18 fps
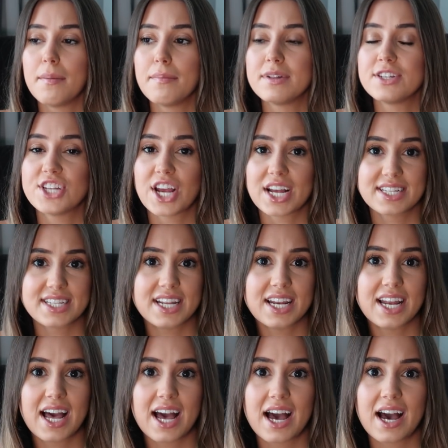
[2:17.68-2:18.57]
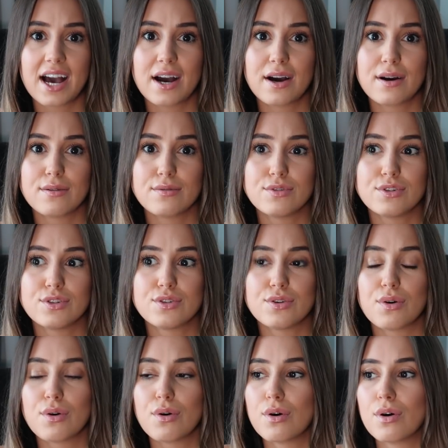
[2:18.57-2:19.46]
Jetty Lounge,
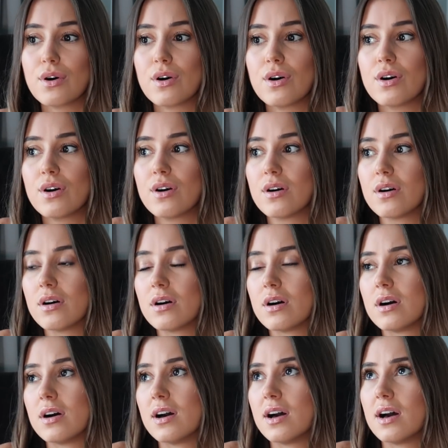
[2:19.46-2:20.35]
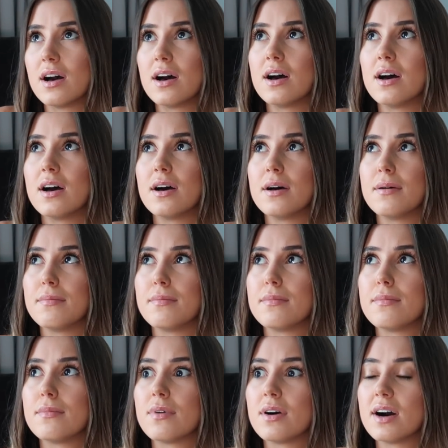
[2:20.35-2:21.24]
or
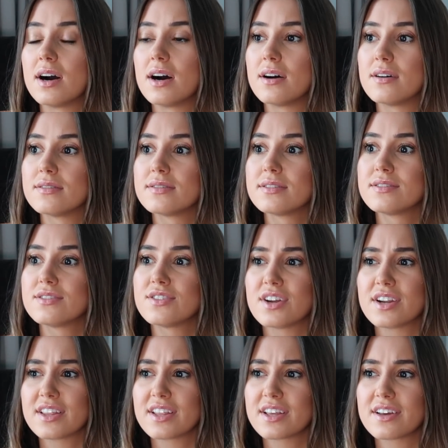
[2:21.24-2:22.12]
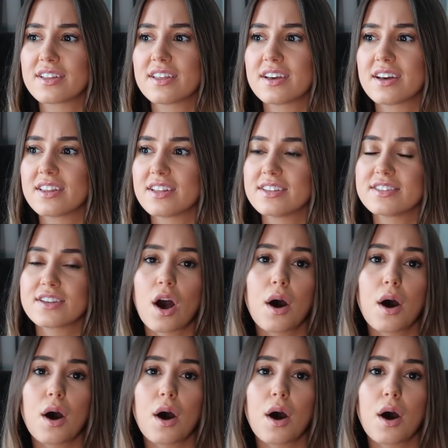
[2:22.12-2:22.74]
what else, I'm trying to think of the others.